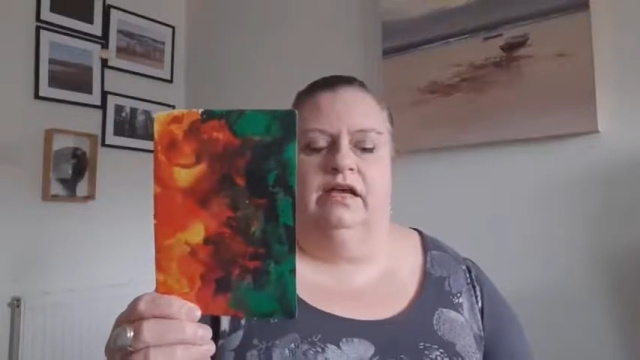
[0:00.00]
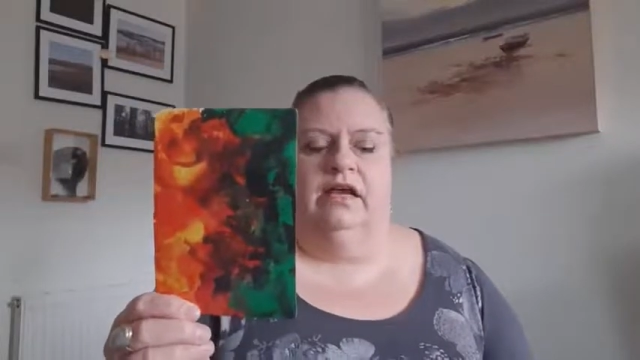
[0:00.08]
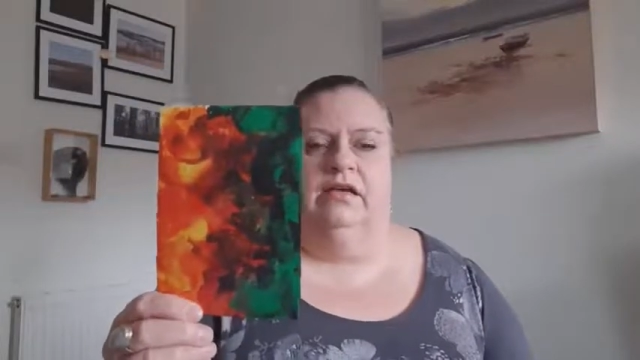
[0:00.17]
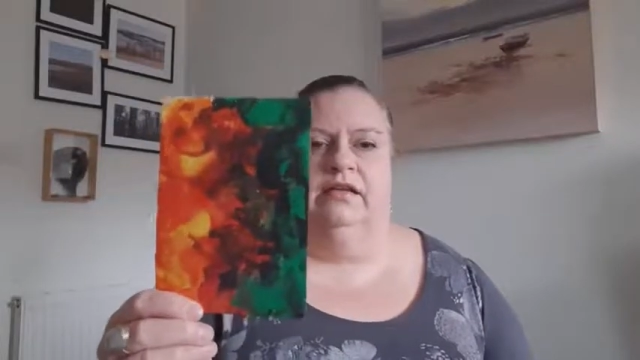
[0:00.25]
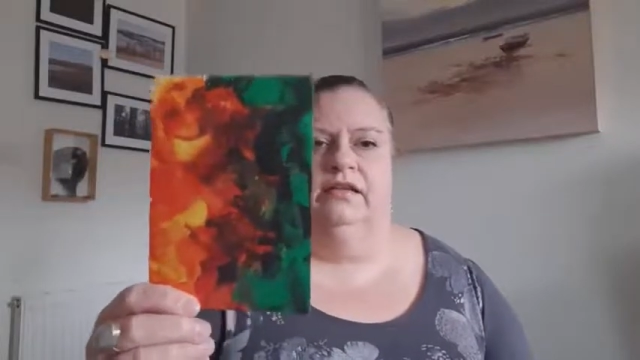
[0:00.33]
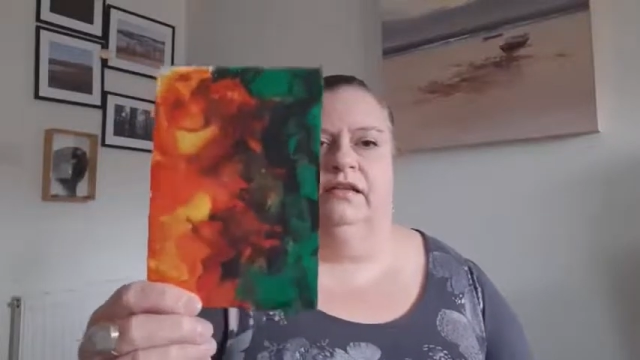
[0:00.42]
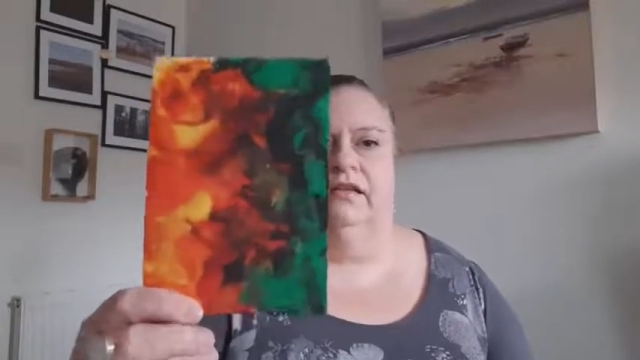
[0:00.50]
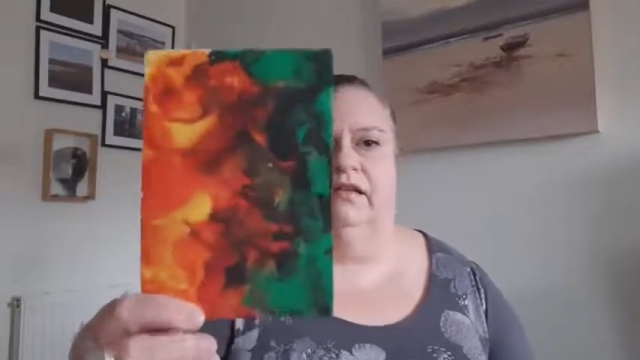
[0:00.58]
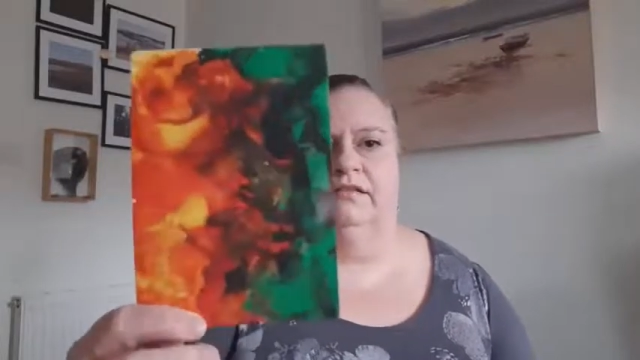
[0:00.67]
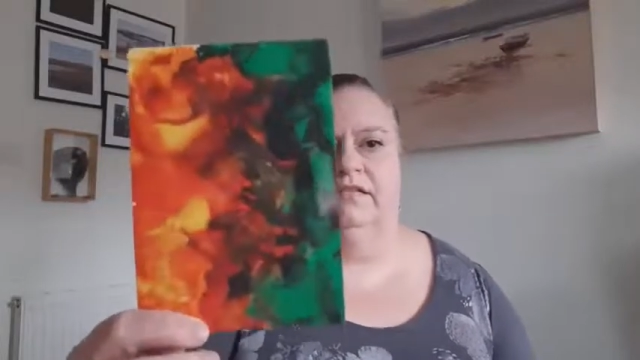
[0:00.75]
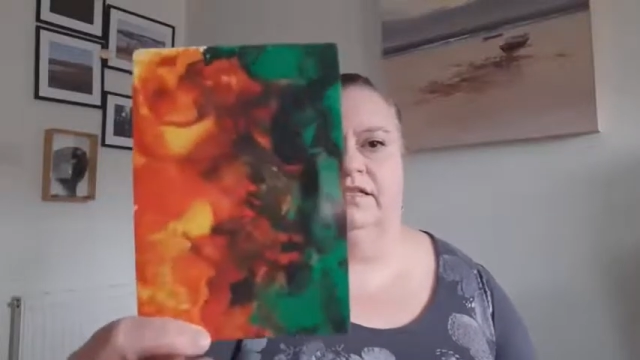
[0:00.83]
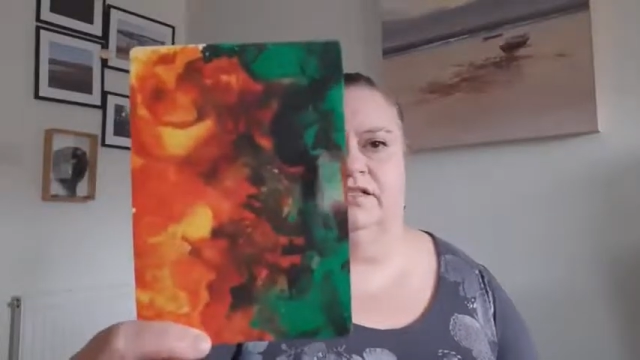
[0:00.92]

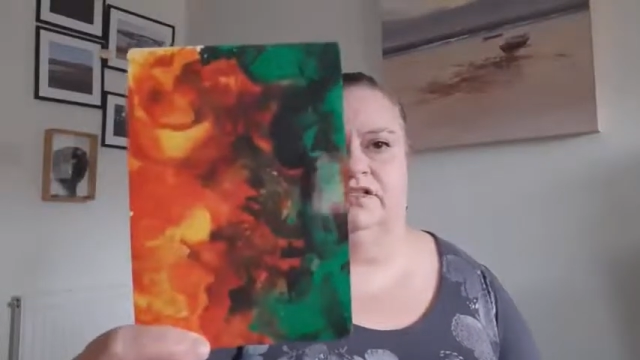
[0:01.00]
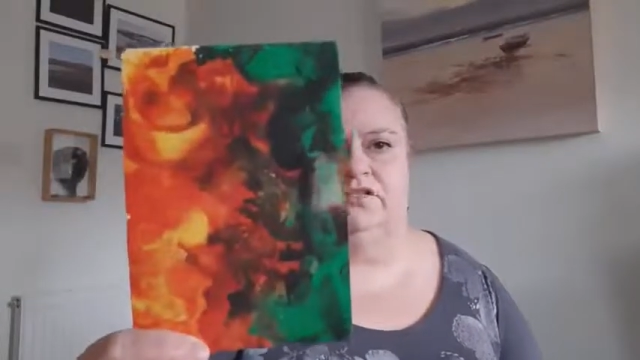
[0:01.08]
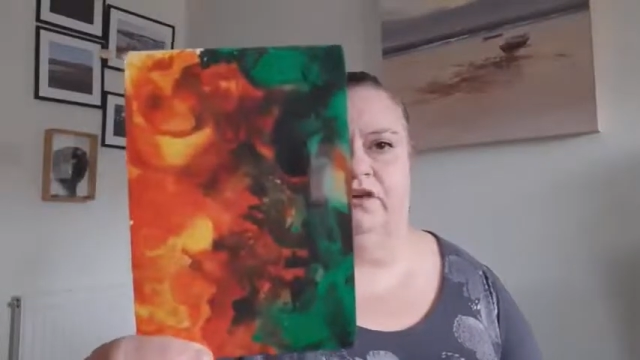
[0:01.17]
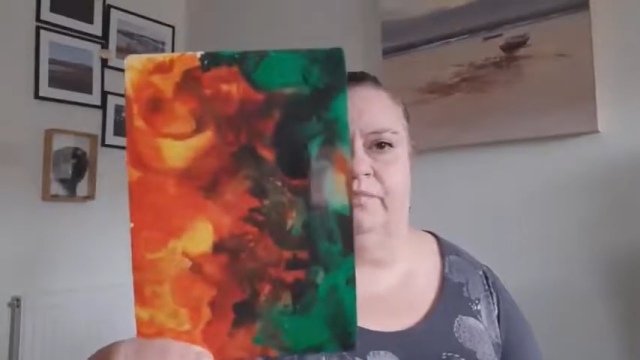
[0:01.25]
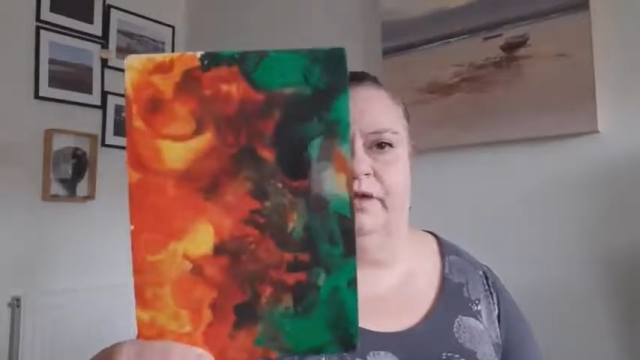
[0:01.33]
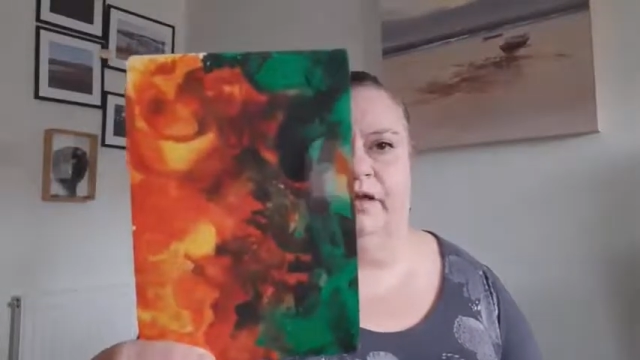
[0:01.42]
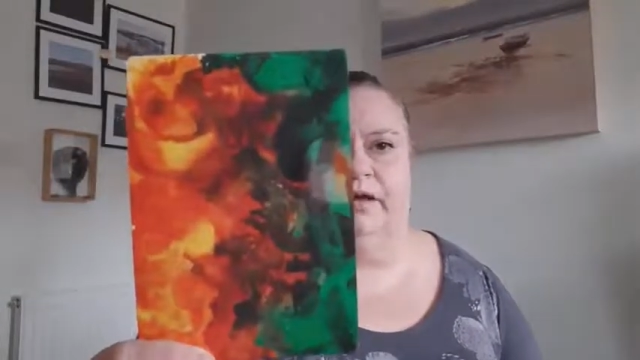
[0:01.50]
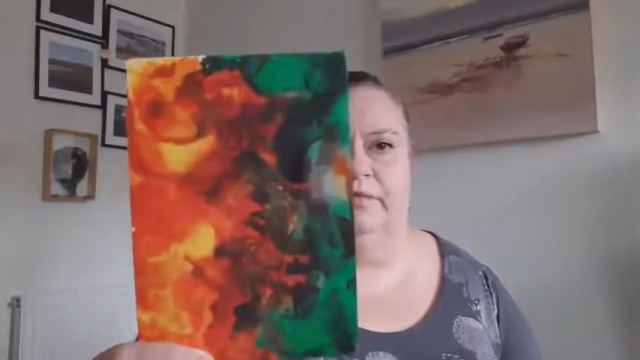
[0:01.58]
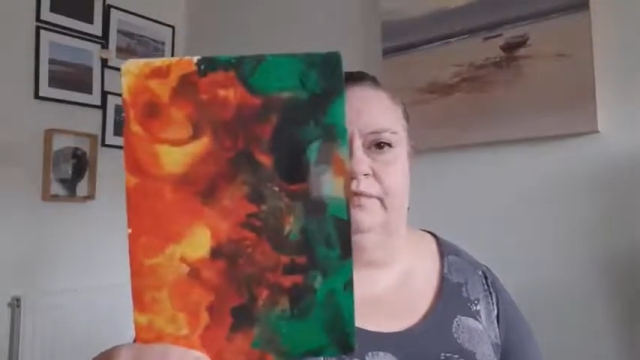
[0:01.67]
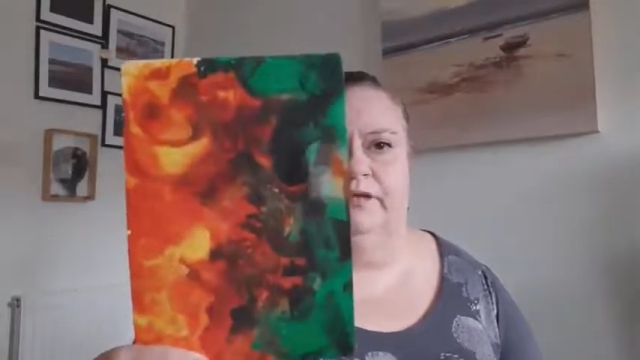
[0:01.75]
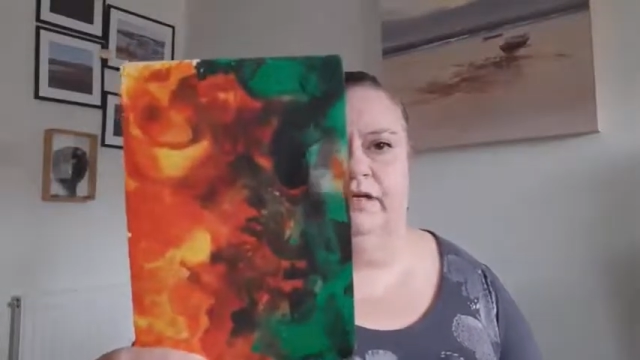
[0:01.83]
else that's cropping up.